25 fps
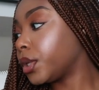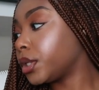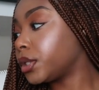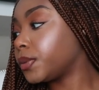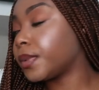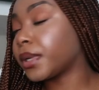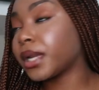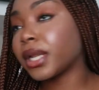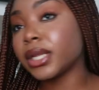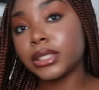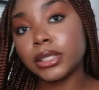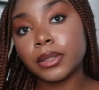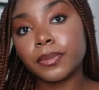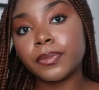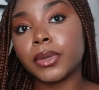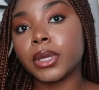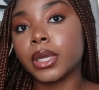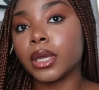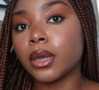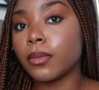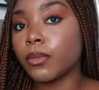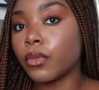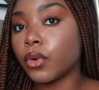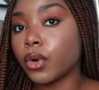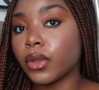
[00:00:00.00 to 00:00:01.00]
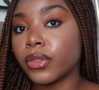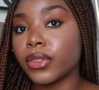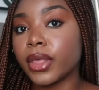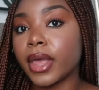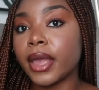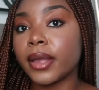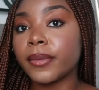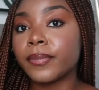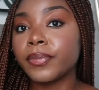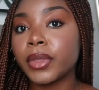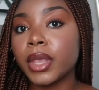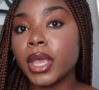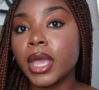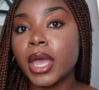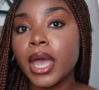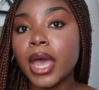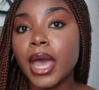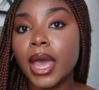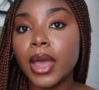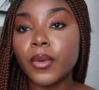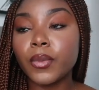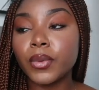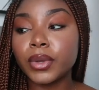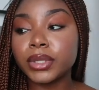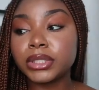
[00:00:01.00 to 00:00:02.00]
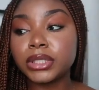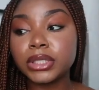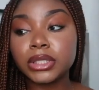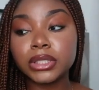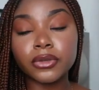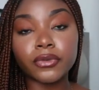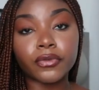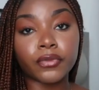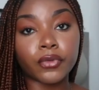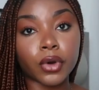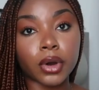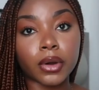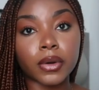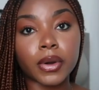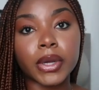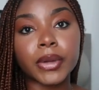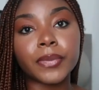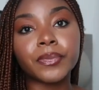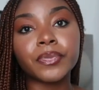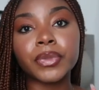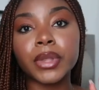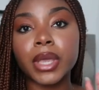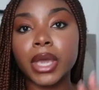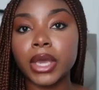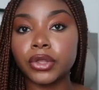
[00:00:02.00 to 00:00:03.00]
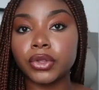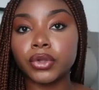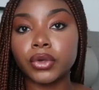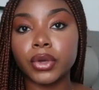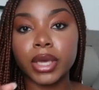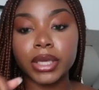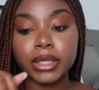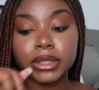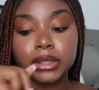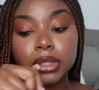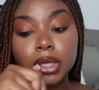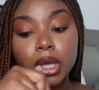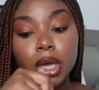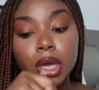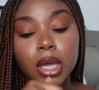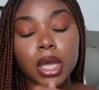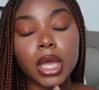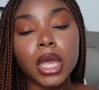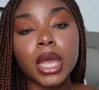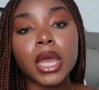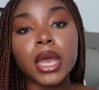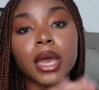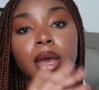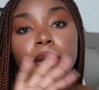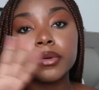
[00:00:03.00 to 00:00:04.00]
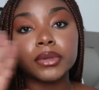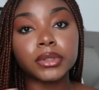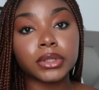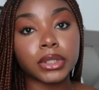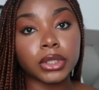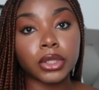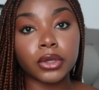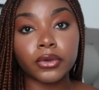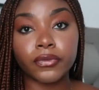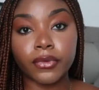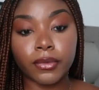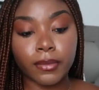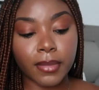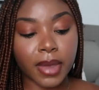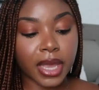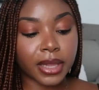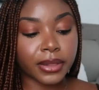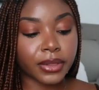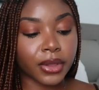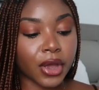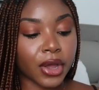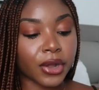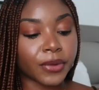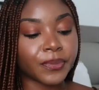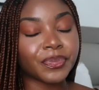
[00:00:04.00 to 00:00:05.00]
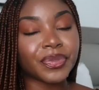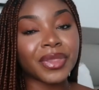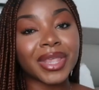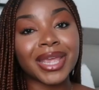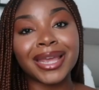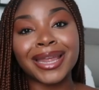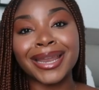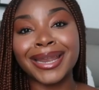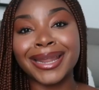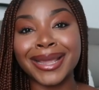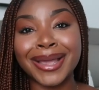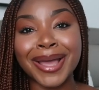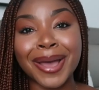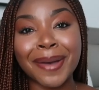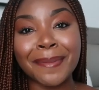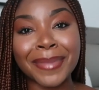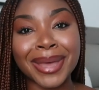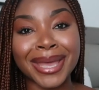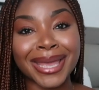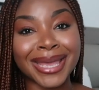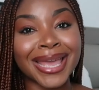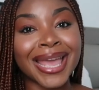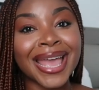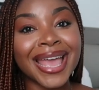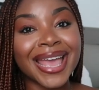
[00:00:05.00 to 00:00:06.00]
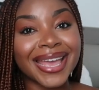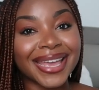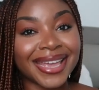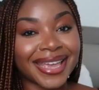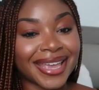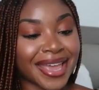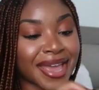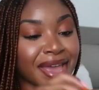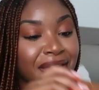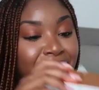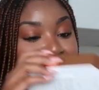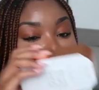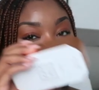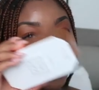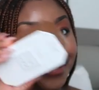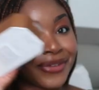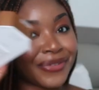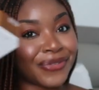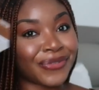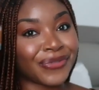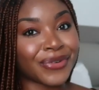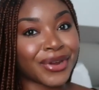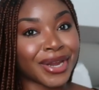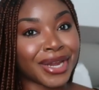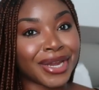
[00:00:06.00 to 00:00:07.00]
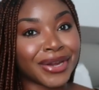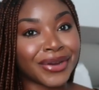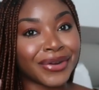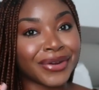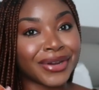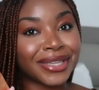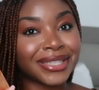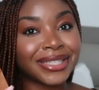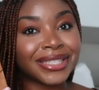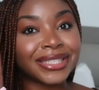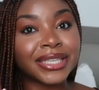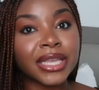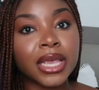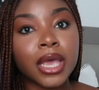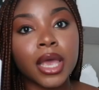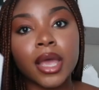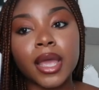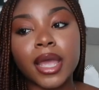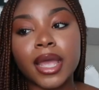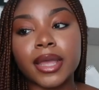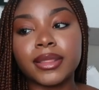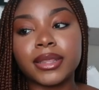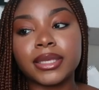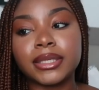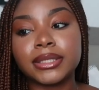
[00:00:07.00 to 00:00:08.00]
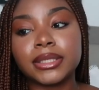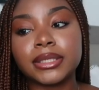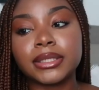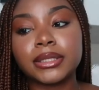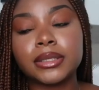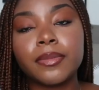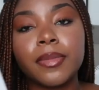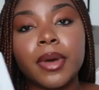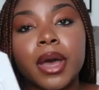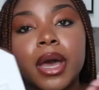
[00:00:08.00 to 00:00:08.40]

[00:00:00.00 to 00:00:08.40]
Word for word: Woods, but I did pick up more of that. I went to Sephora, as you guys saw. I was in there for mad long, and I got my Kayali fragrance, and this is the